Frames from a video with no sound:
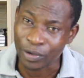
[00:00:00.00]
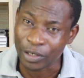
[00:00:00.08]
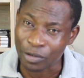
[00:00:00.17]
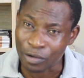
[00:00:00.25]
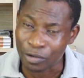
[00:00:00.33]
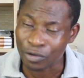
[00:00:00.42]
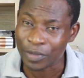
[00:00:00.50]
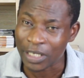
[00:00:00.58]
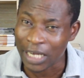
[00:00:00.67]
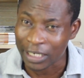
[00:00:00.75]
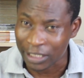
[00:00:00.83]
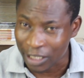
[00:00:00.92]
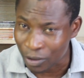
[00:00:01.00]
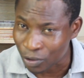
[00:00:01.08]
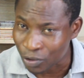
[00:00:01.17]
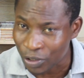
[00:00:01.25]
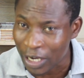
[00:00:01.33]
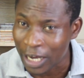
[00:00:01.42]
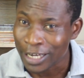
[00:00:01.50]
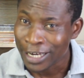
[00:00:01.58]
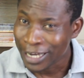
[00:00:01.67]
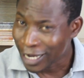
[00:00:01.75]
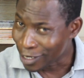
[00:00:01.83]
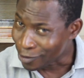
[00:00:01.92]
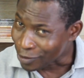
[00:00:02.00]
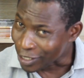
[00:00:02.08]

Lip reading: when you go to meet Auntie Akosua and you